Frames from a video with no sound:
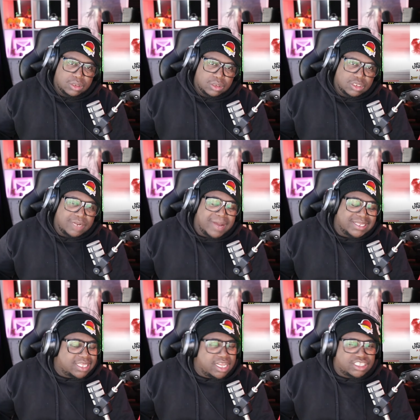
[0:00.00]
So the boss
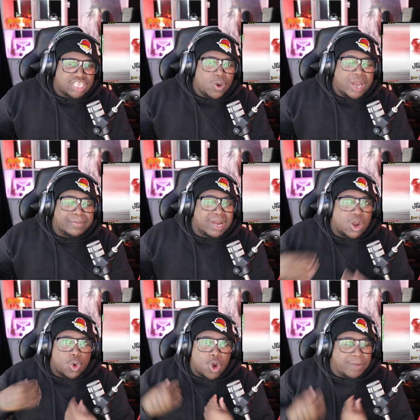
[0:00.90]
tell us you one bag of
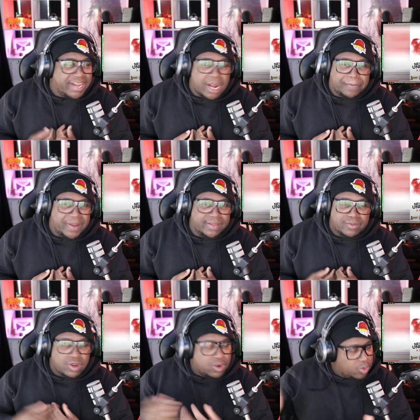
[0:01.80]
gold medal pan him.
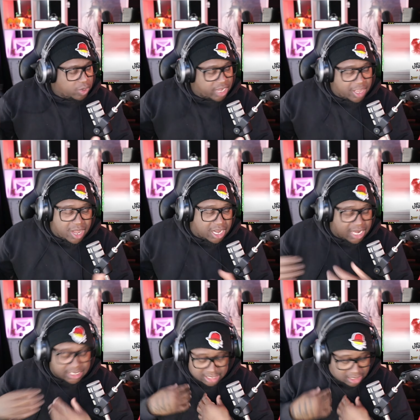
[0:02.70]
Whether you want
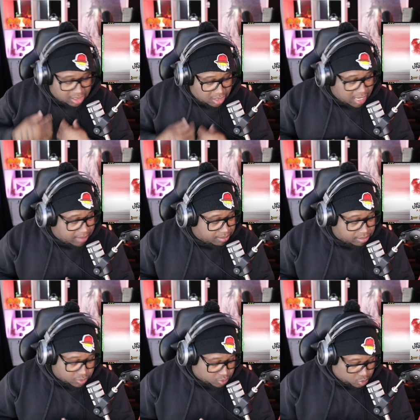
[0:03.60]
class it um
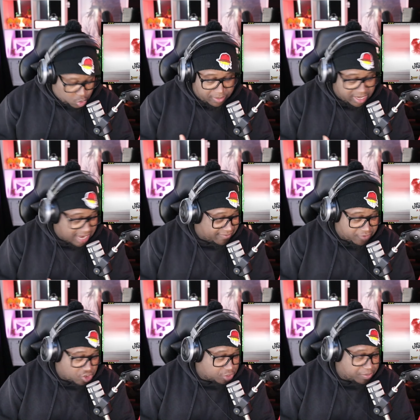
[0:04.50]
gold medal for
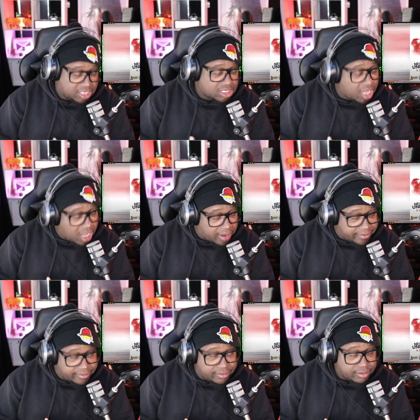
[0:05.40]
first place
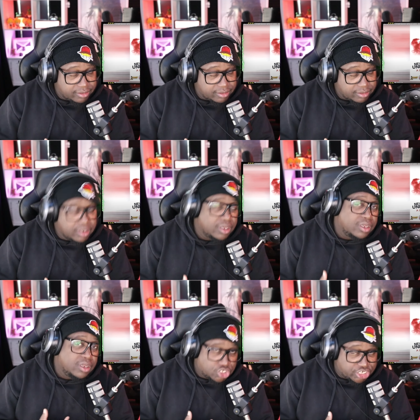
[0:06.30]
or
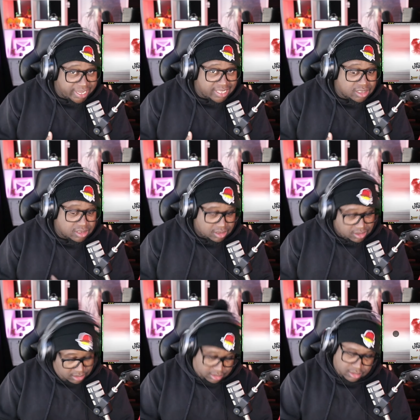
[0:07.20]
chains.
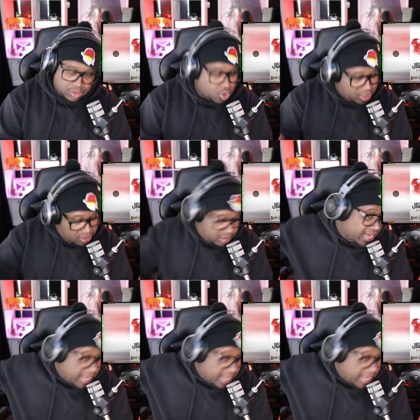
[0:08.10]
Goal medal.